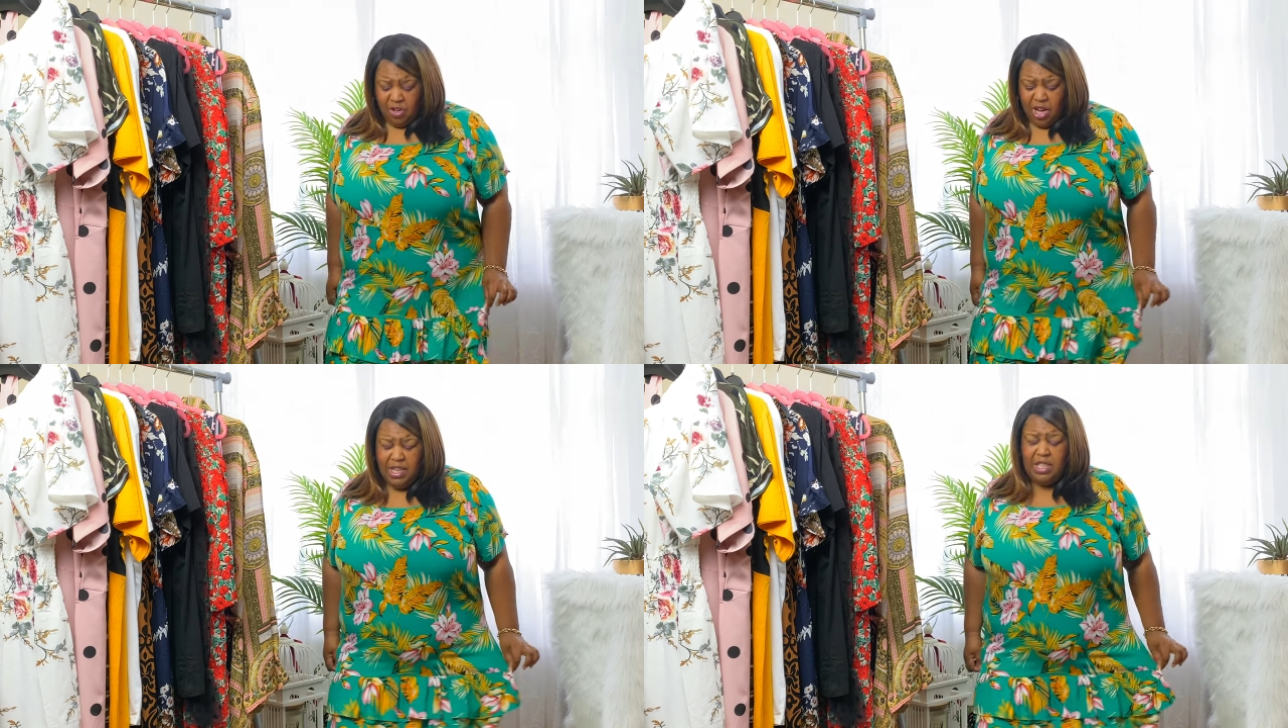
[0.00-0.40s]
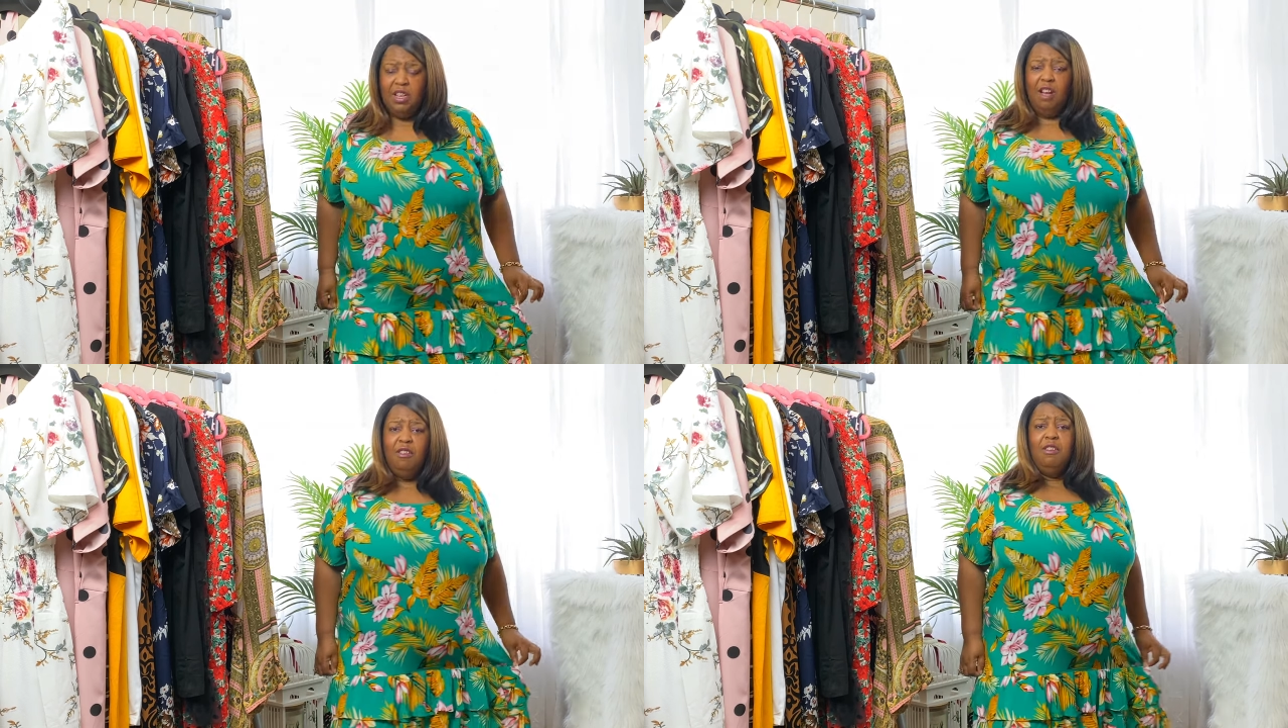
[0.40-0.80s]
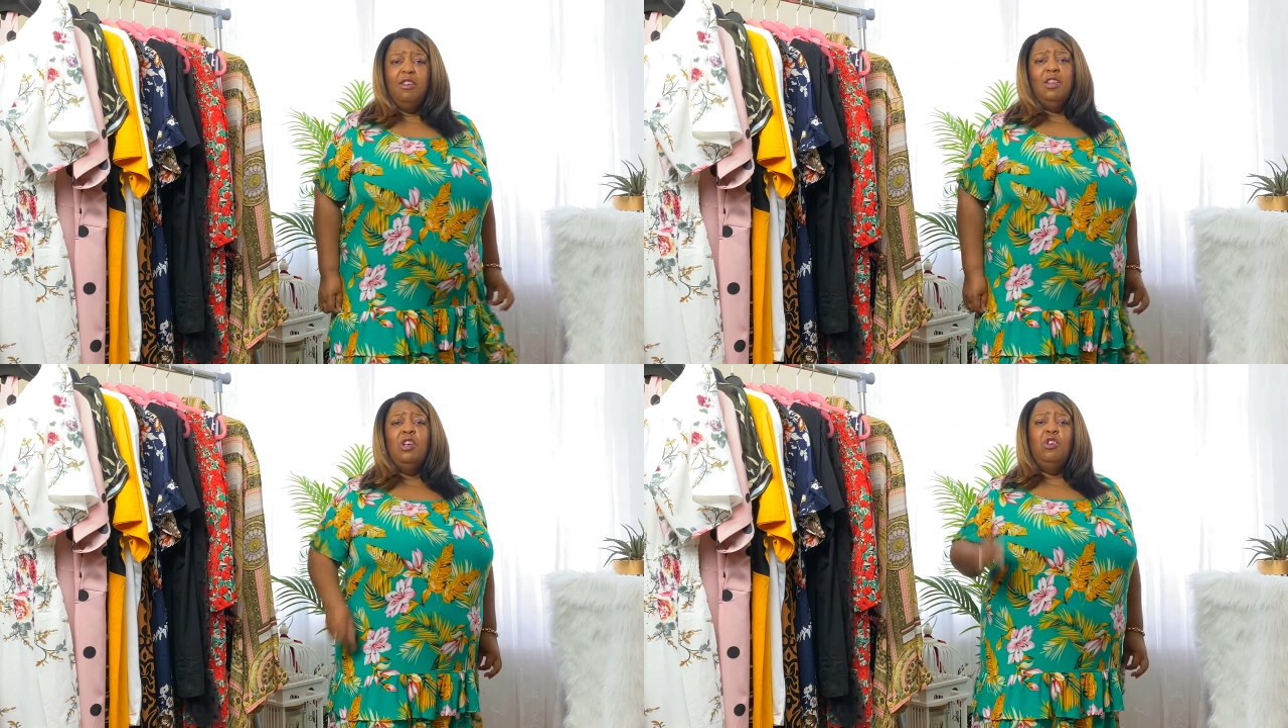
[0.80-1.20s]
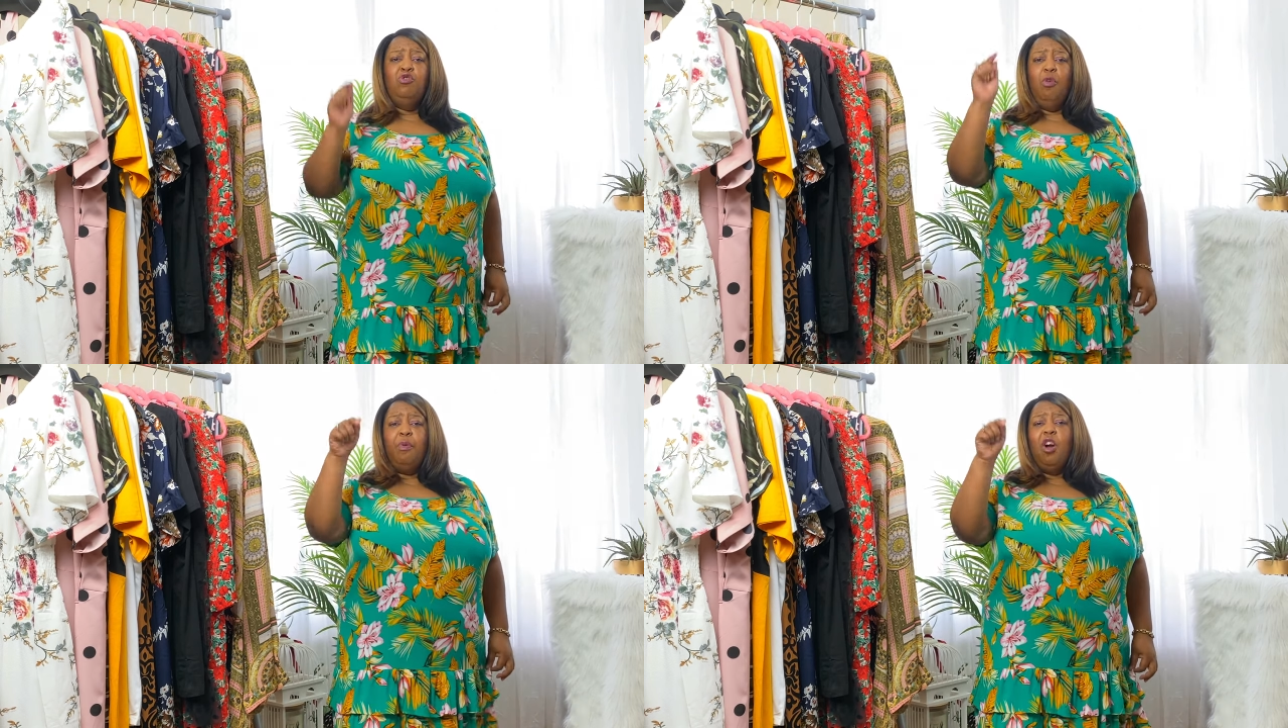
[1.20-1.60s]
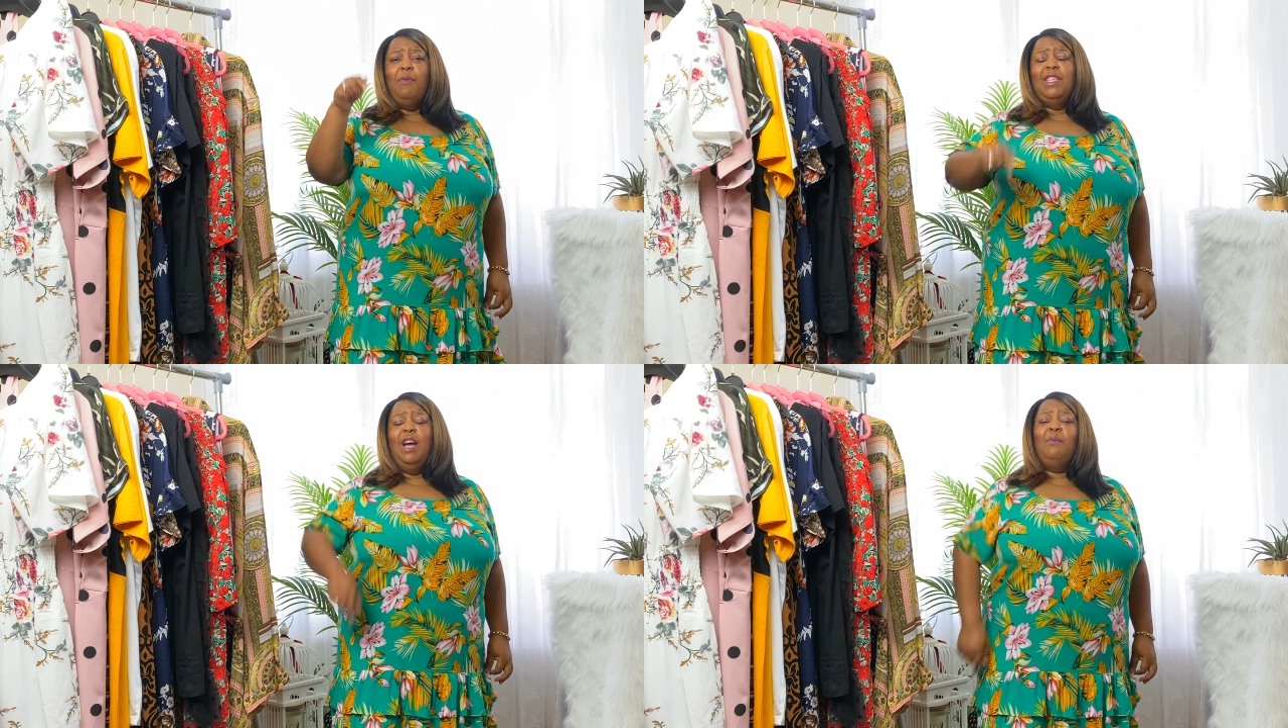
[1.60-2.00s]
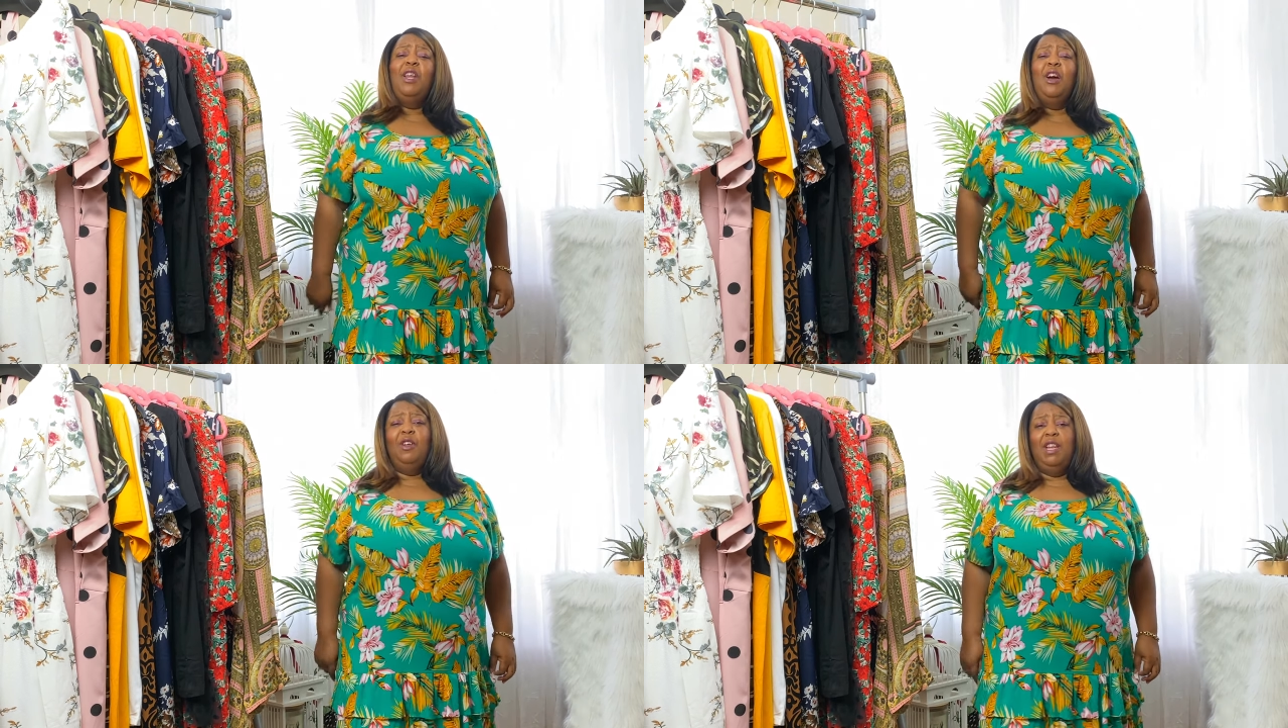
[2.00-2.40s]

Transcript: kind of style? Drop a comment down below.